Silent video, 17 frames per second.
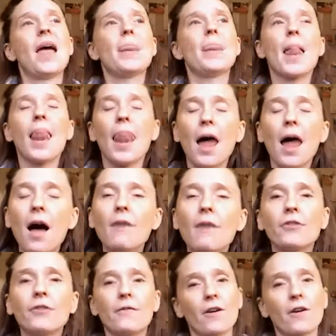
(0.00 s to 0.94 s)
And the
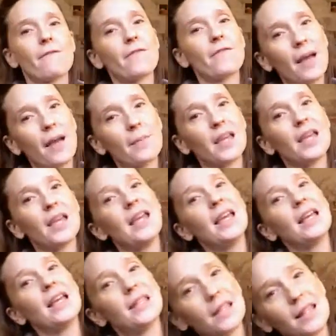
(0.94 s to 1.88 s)
love of our family
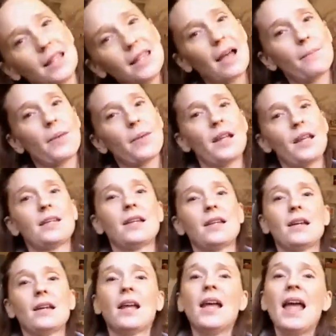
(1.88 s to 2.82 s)
is in that
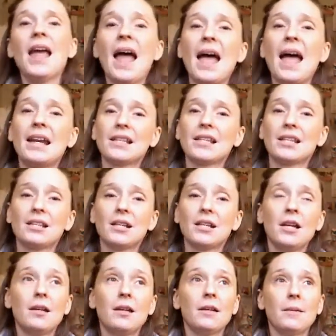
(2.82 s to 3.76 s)
painting, and it's
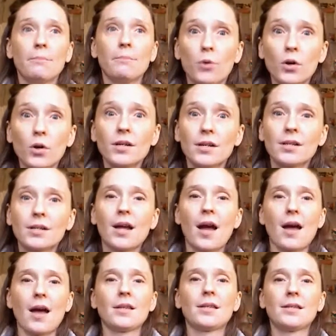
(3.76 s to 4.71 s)
important to
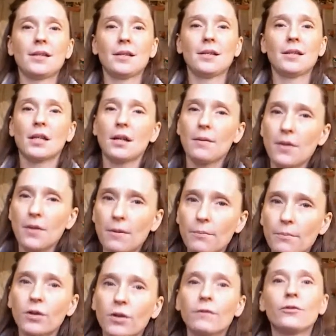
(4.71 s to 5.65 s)
us. It's going to be
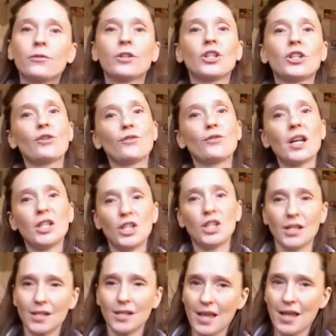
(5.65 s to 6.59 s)
important for
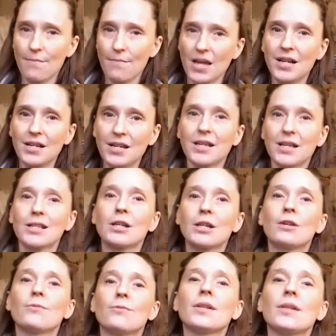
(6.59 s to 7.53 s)
generations. That painting is
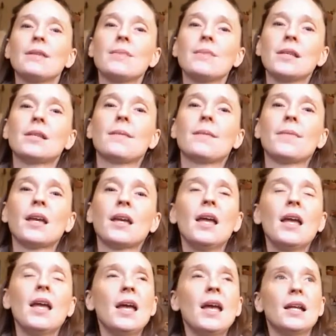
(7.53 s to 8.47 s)
going to really mean something.
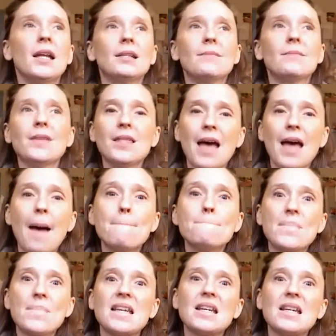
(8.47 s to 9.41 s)
And to me, that
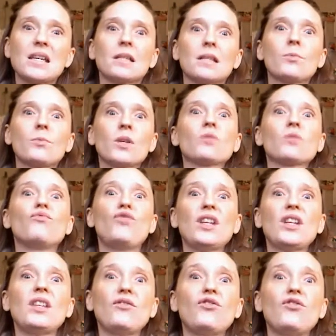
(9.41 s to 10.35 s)
meaning is what's
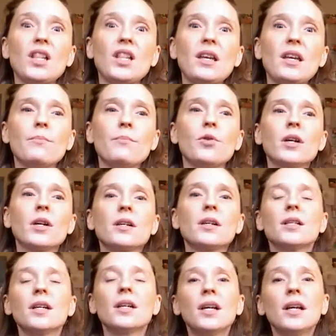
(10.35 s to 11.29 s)
really, really important.